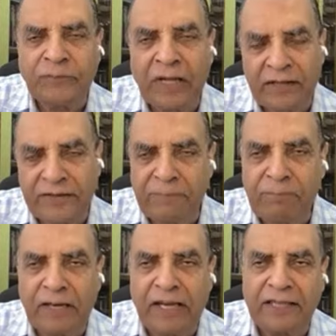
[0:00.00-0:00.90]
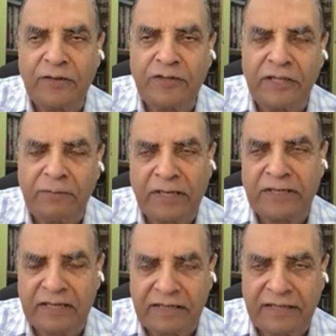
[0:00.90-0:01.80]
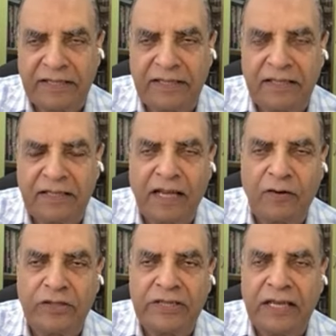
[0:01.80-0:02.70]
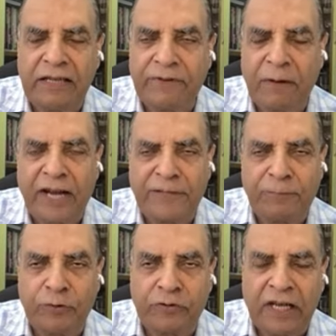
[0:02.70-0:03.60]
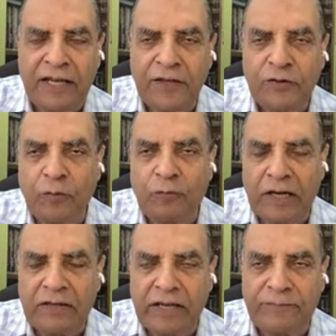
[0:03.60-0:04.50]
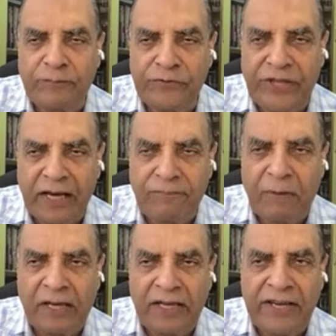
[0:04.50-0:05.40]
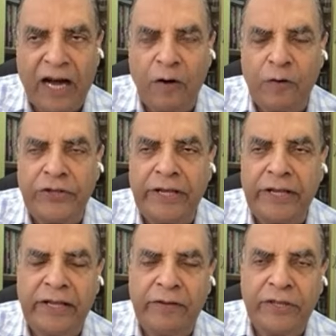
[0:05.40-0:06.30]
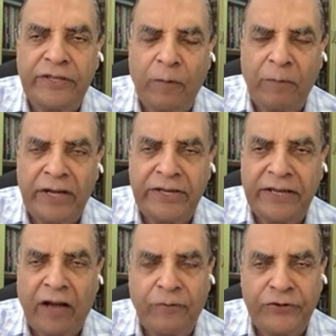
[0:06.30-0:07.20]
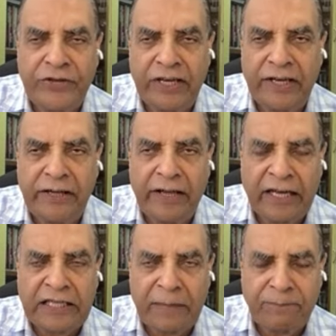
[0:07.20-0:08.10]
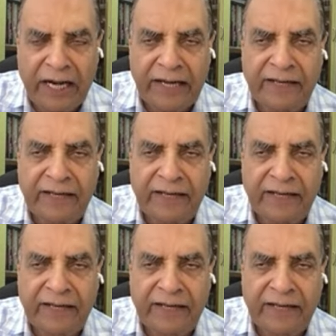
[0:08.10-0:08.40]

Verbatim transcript: Dimple Yadav ji, but uh, she is originally from Rajput. So their family. Now the even government and officially accepted